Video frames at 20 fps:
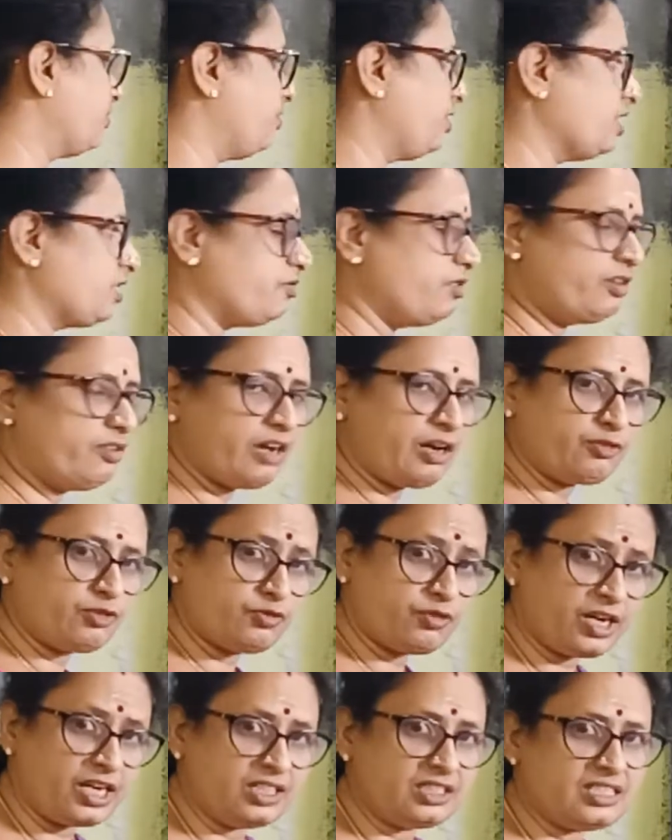First we have
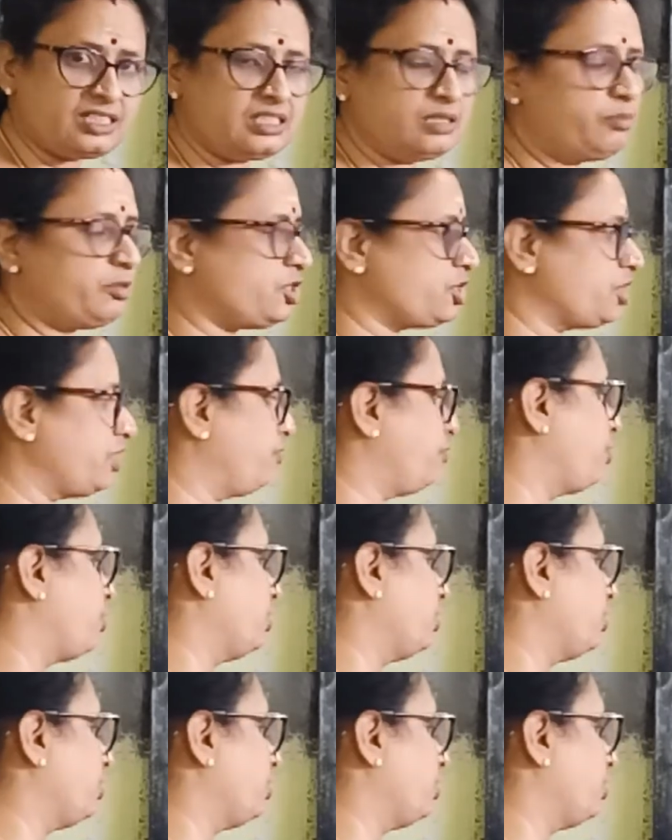to find the symmetry for